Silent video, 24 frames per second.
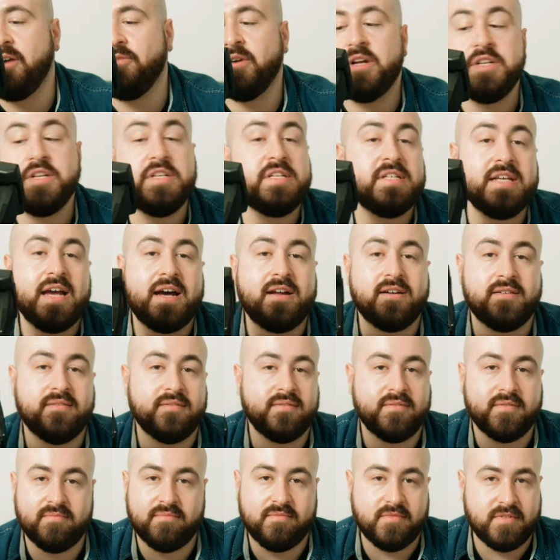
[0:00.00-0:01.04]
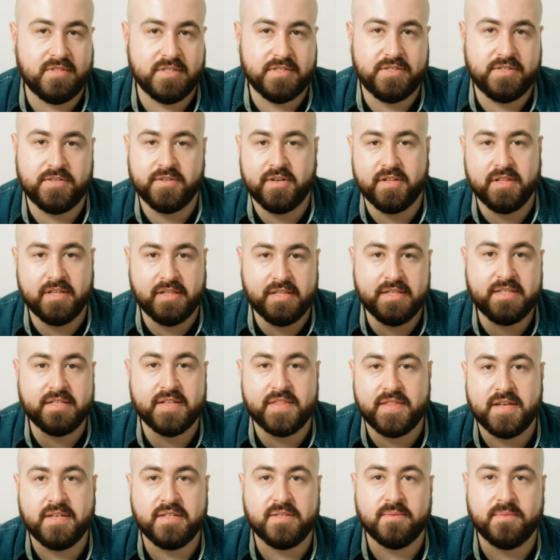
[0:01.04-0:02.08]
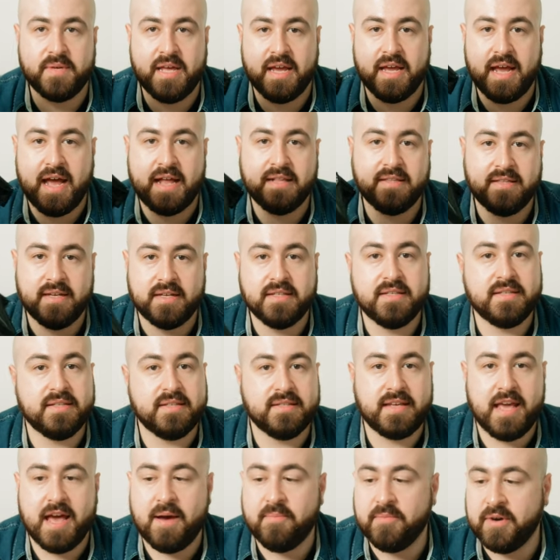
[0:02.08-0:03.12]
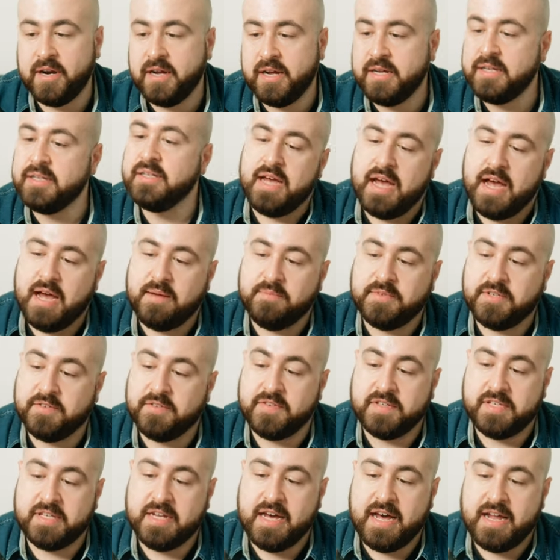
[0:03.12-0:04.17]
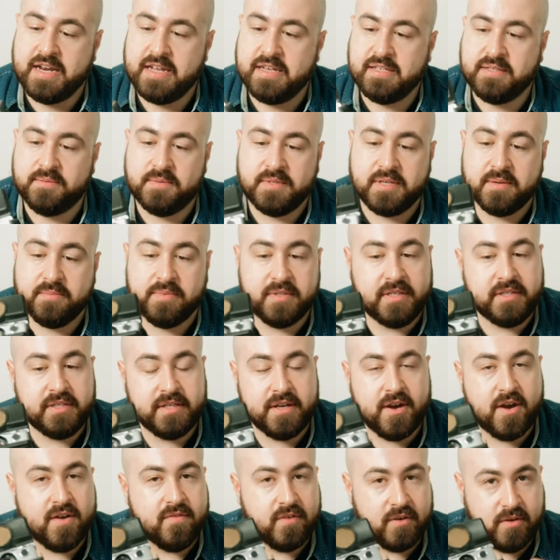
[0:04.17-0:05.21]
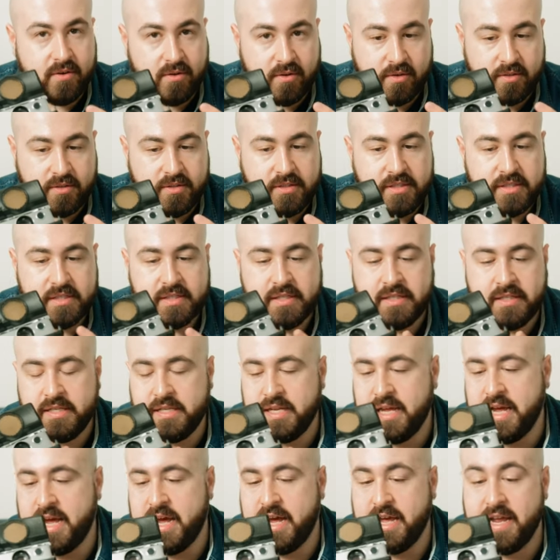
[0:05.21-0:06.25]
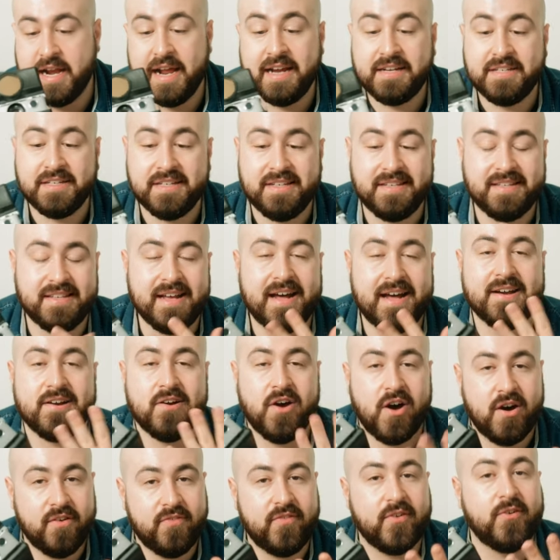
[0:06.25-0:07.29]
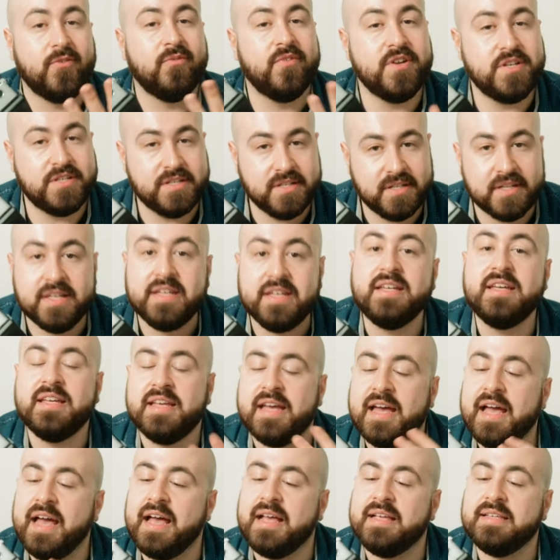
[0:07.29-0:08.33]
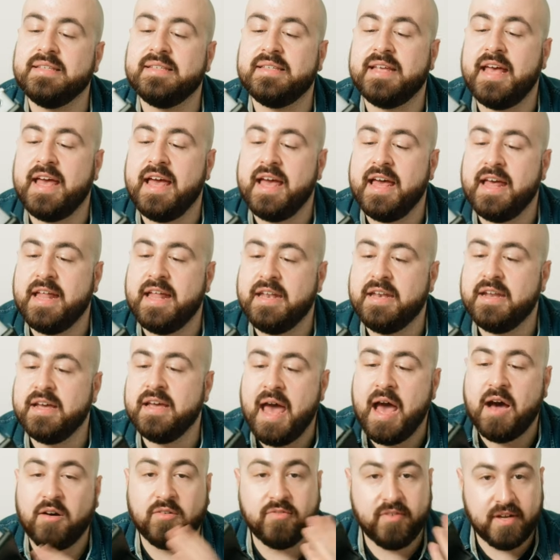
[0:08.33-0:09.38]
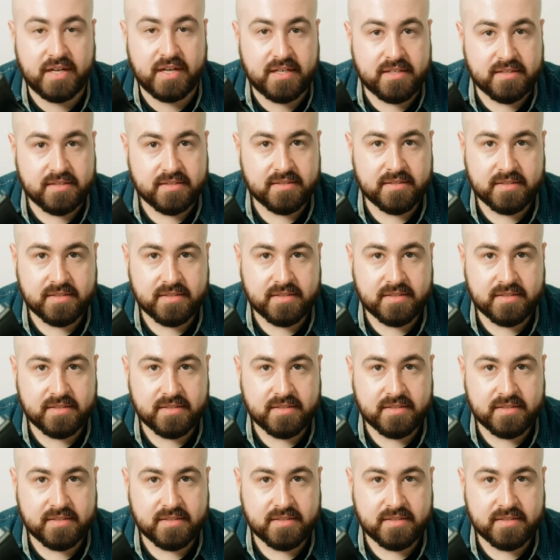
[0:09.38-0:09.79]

I'll run you down just sort of the list of things that we had done to this camera. Um, so for starters, it was completely overhauled. Uh, it actually started off originally as an alpha.